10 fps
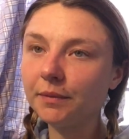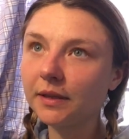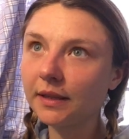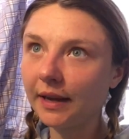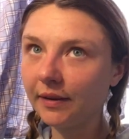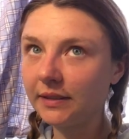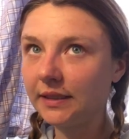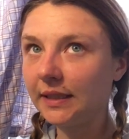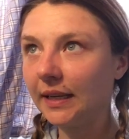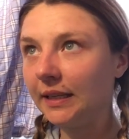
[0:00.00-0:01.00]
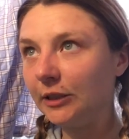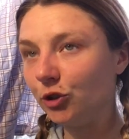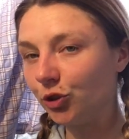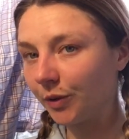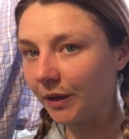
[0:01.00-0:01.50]
clarity and
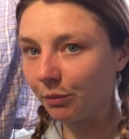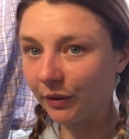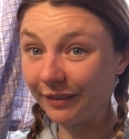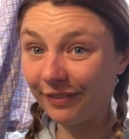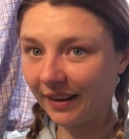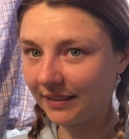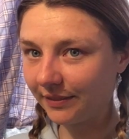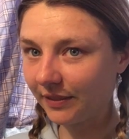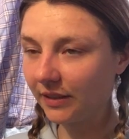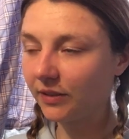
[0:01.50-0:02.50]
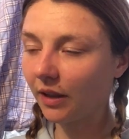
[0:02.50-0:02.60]
enjoyable effectiveness